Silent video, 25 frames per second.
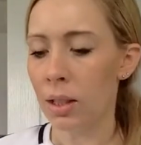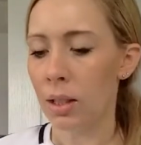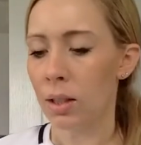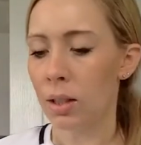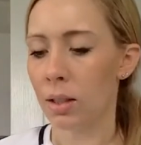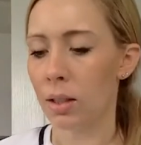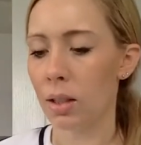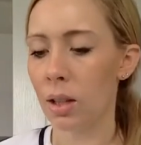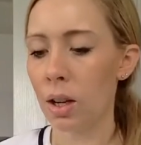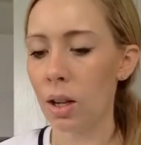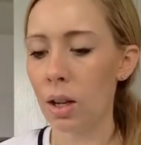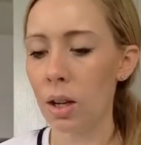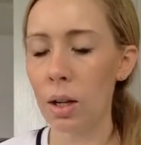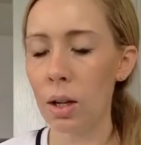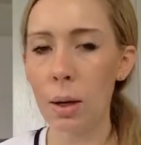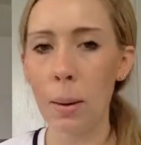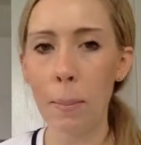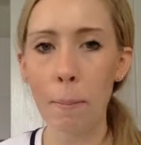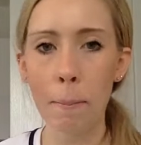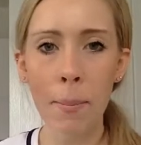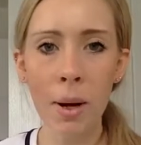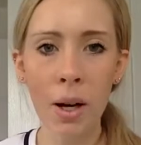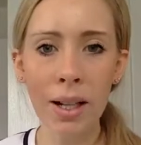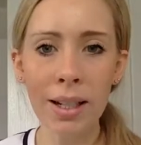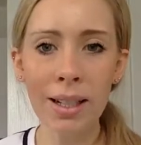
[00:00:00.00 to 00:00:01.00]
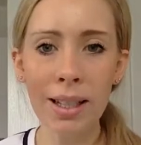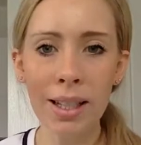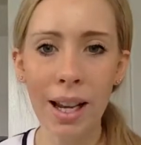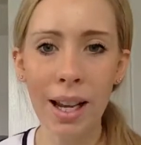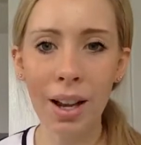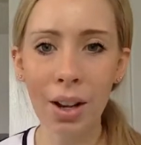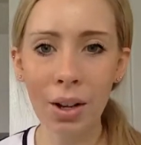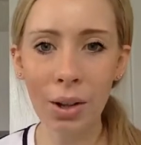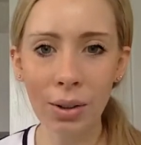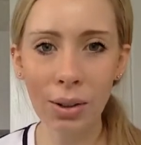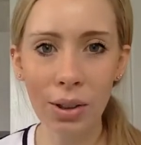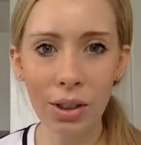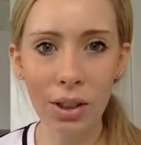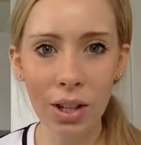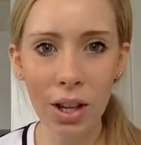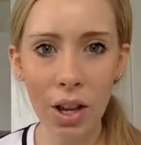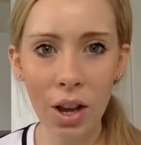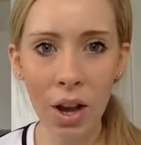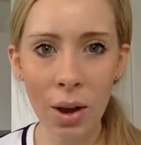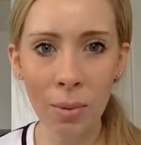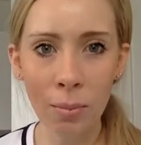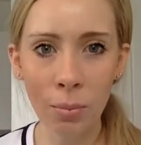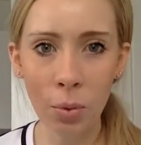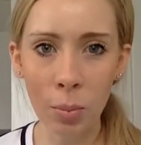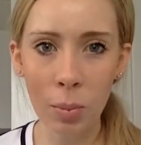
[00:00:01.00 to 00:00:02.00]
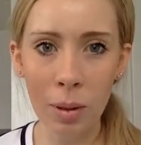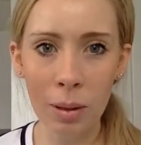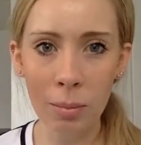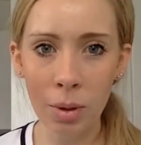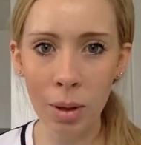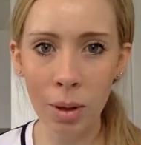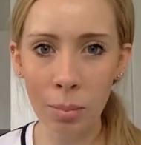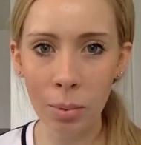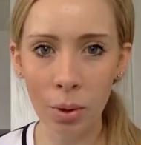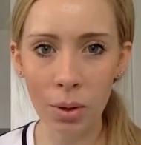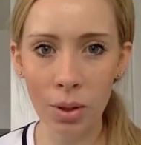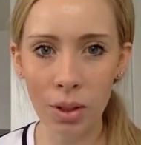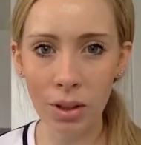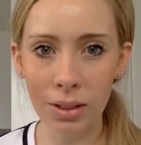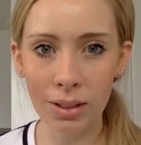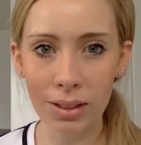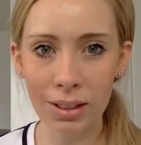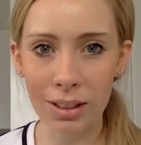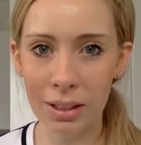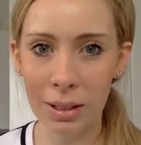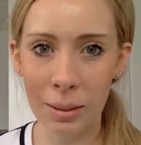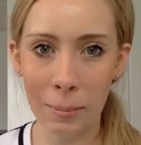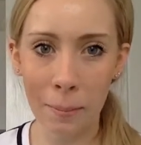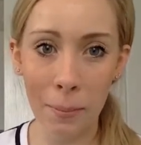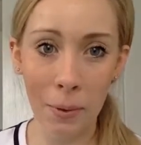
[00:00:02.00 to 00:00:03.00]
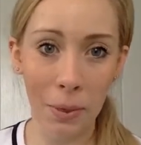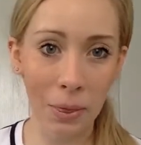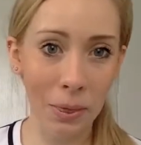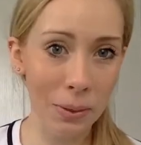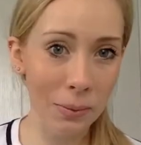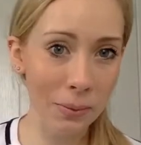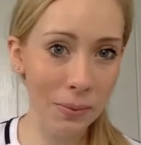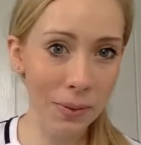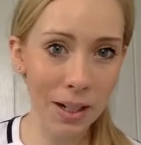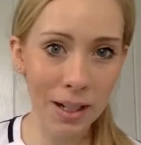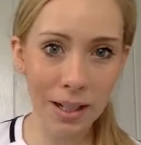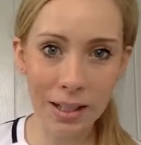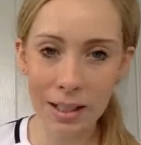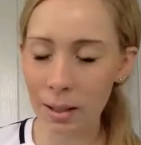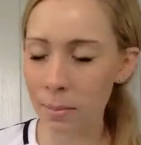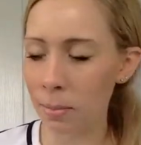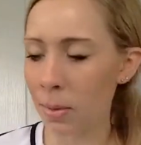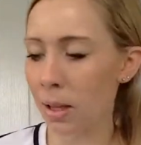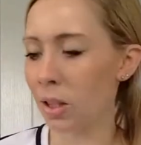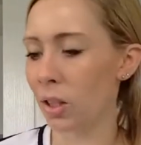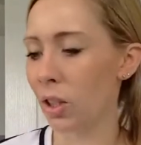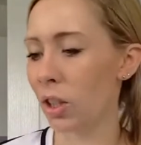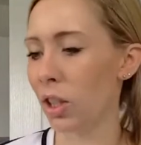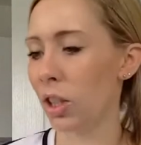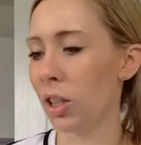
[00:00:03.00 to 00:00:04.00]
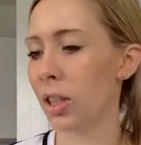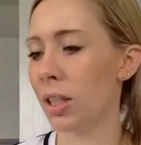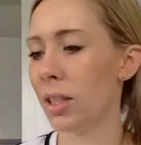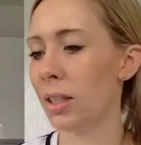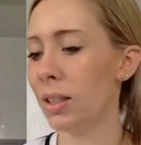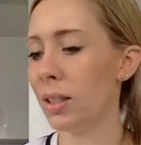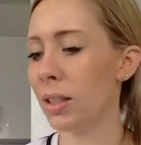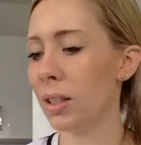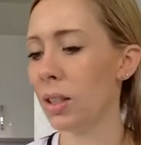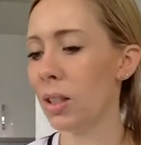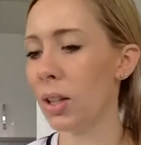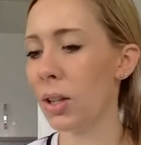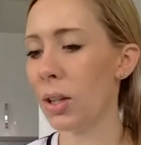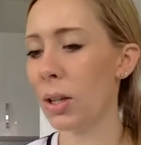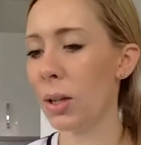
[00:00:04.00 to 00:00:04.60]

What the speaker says: So Mind Health would be my product number 3 to mention. So